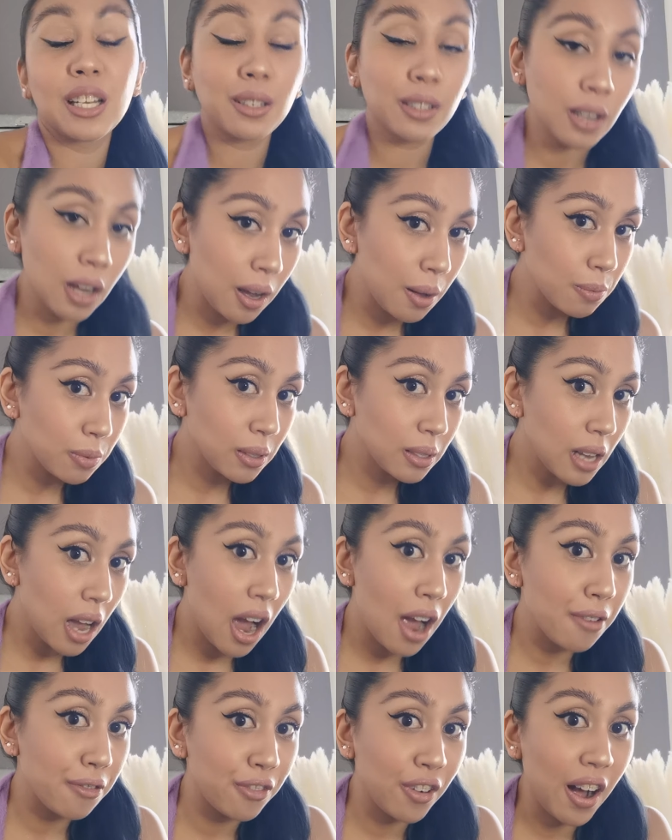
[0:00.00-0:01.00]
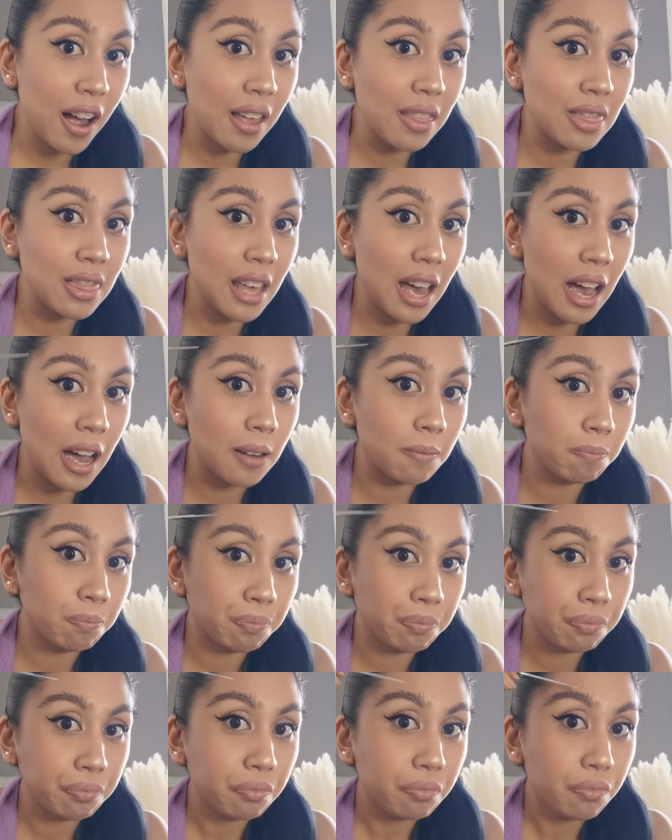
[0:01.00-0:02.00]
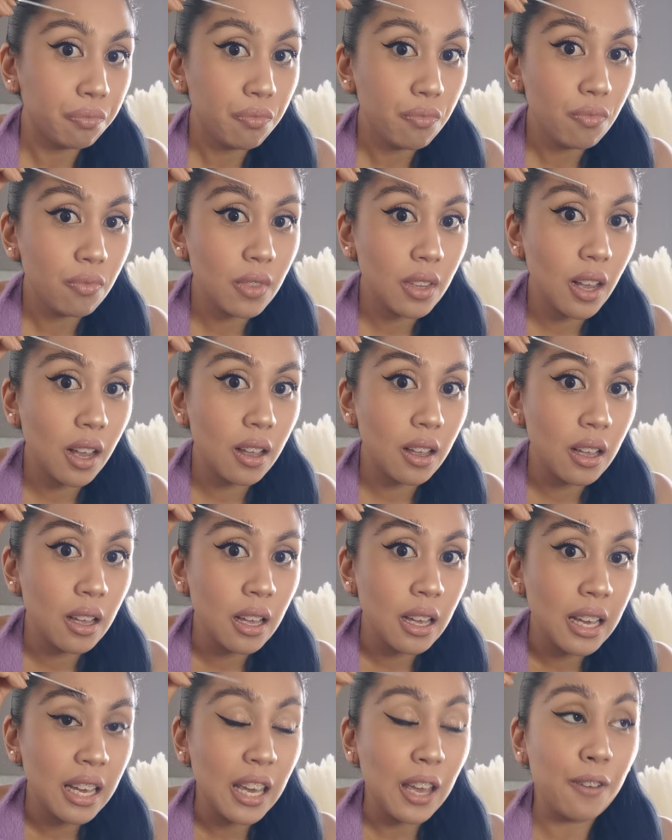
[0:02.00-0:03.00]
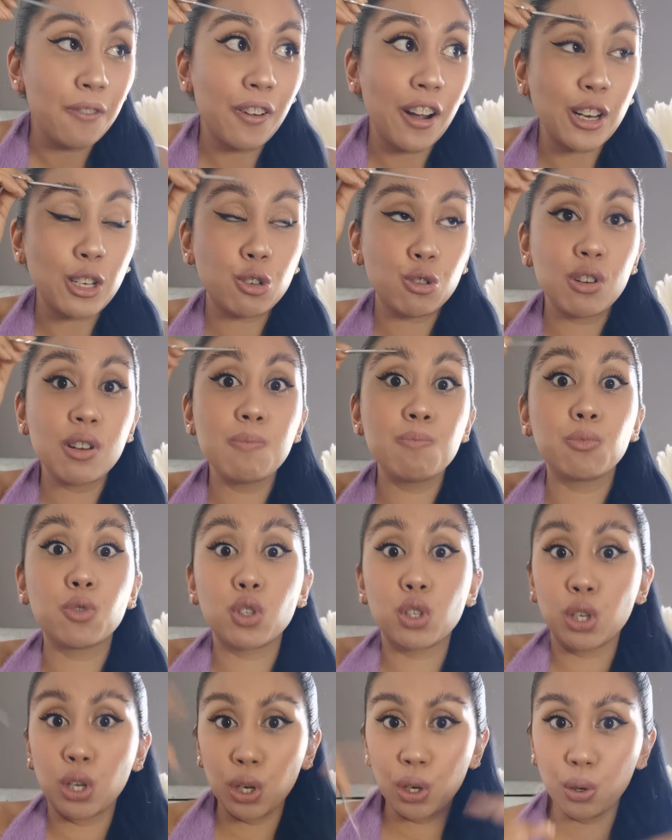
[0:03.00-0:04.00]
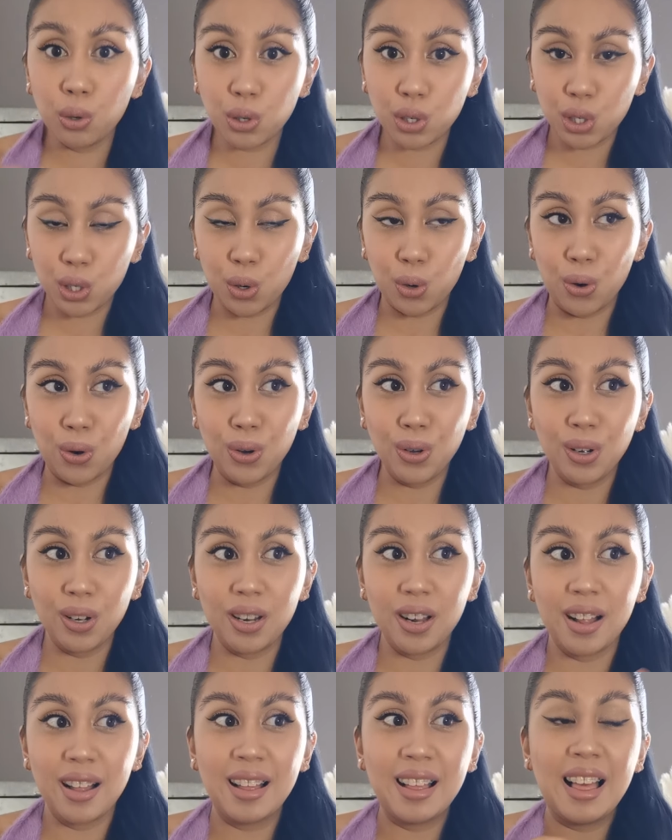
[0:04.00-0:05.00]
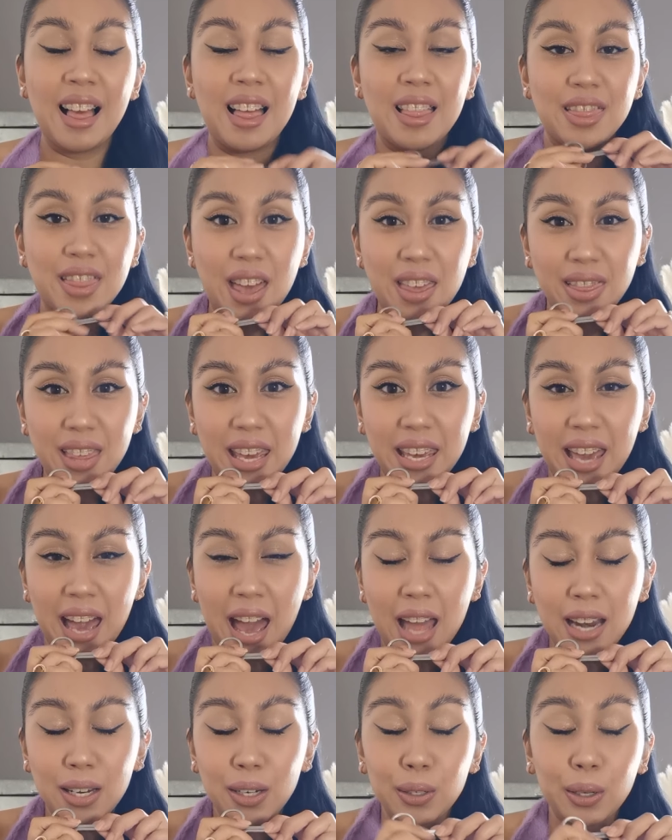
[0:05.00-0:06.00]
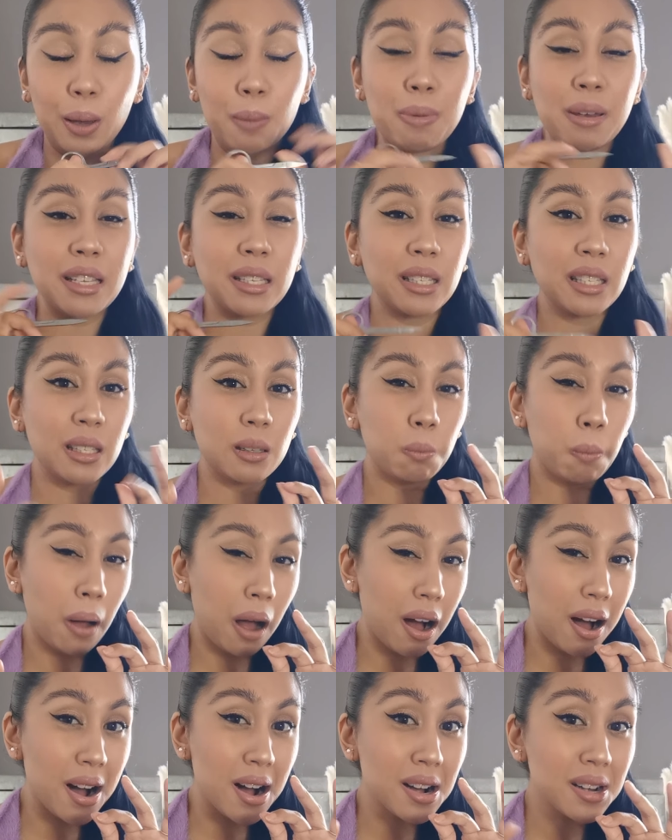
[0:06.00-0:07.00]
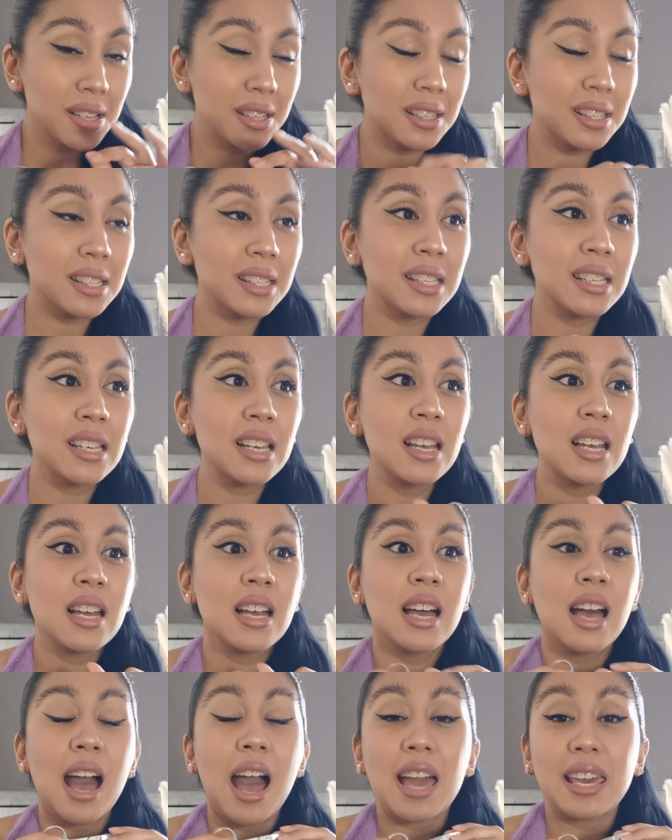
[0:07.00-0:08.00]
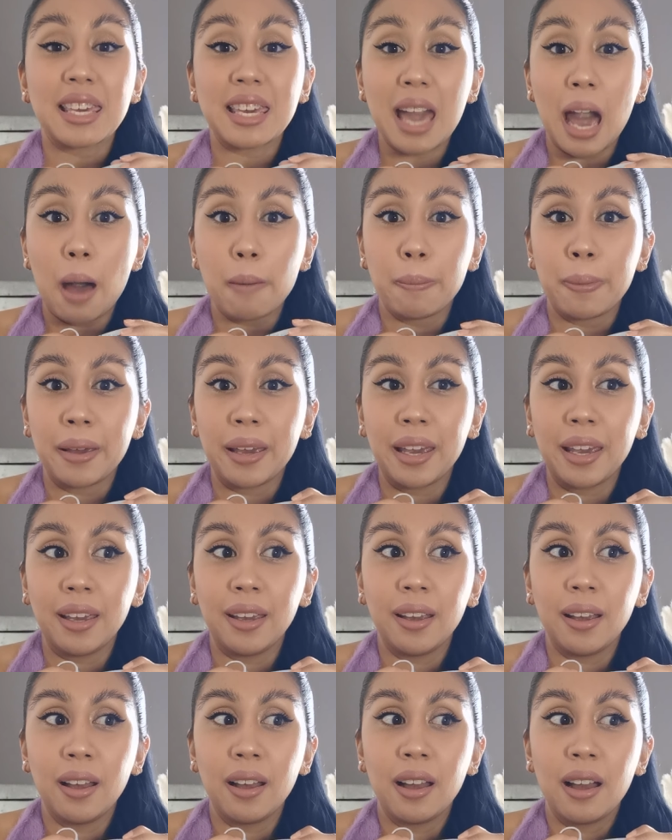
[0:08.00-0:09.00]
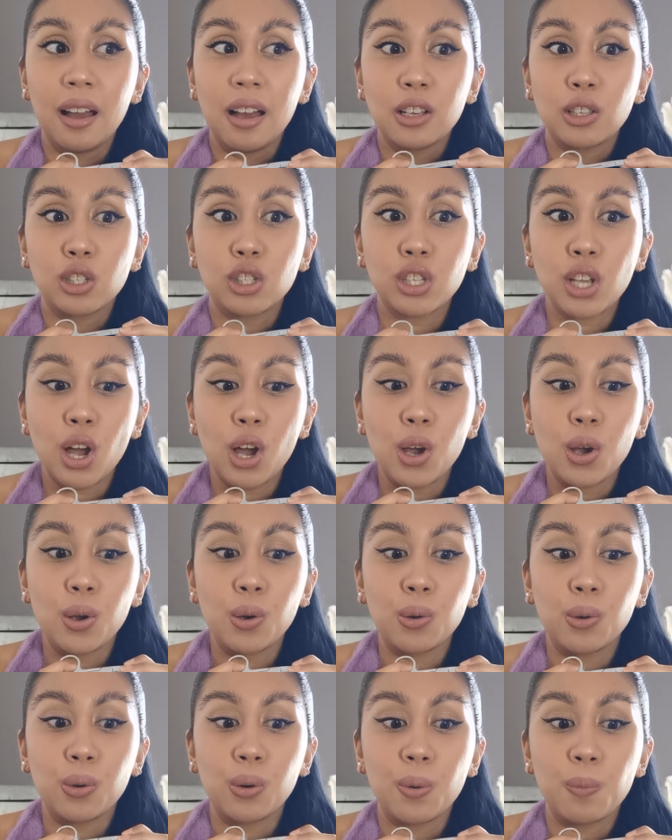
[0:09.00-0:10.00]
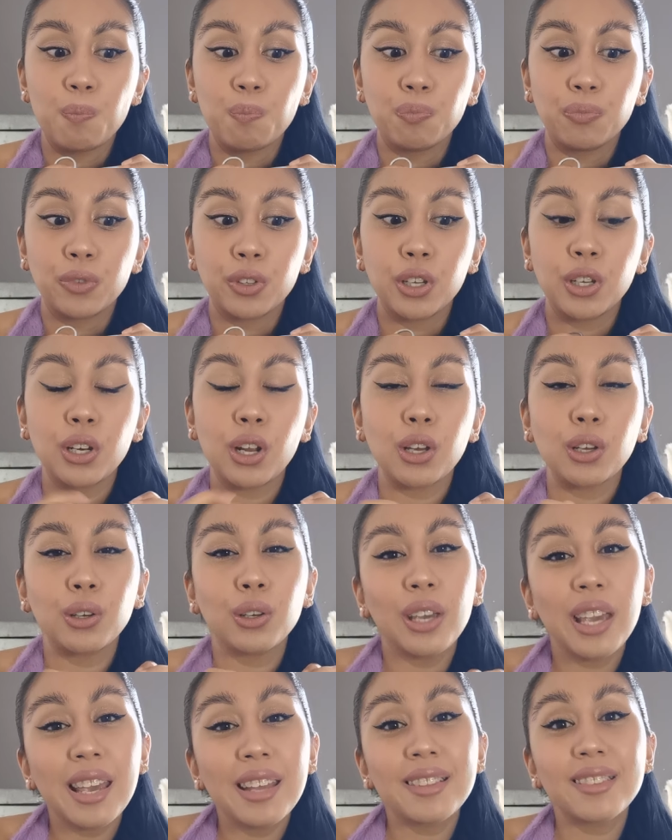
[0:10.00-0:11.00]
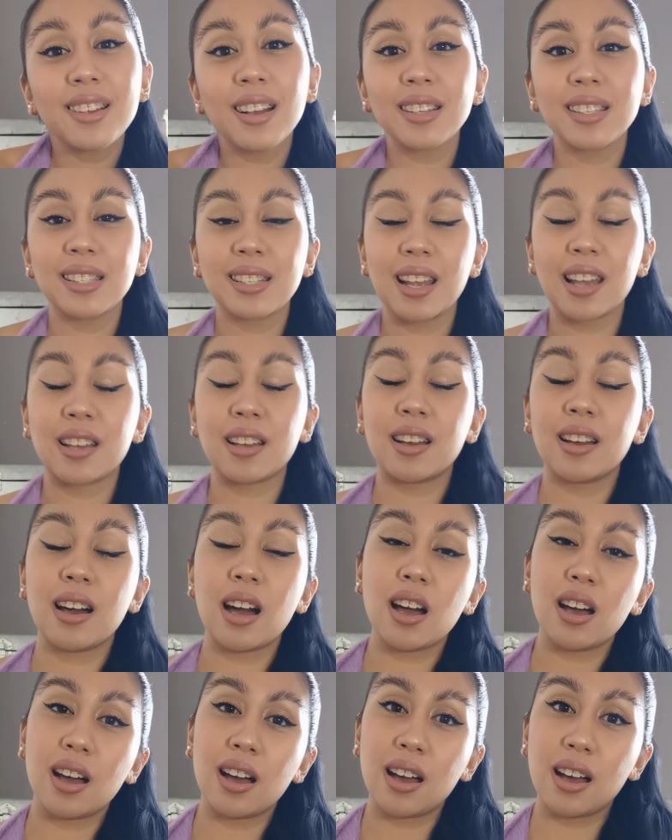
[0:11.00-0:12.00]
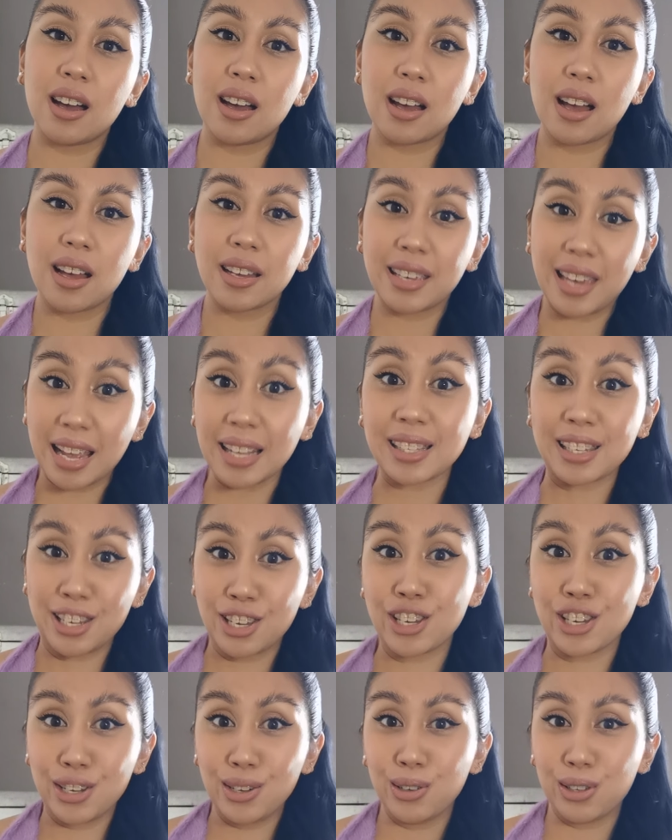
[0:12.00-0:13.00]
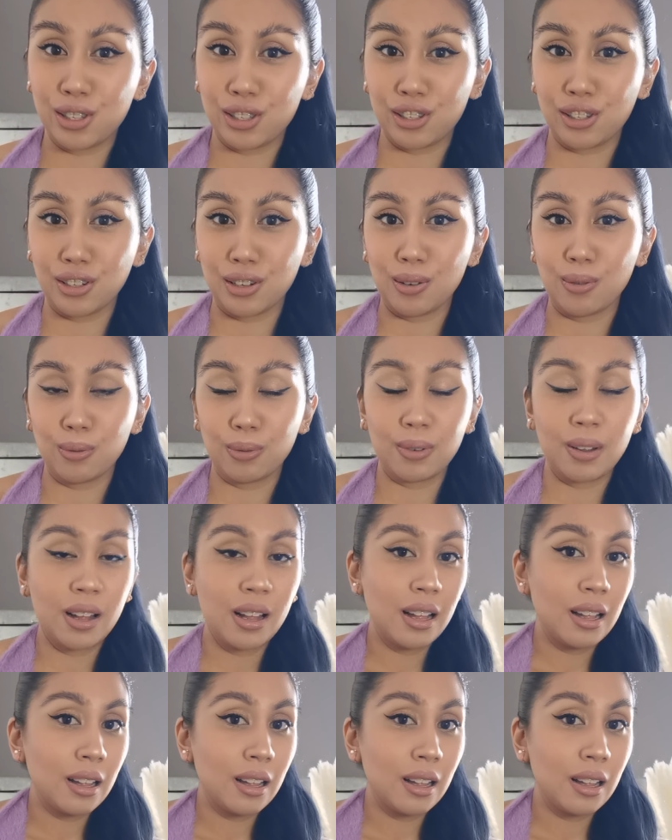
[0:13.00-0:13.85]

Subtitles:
sometimes I find that if I trim too short, then they can look a bit sparse and gappy. So, you know, it does take getting used to.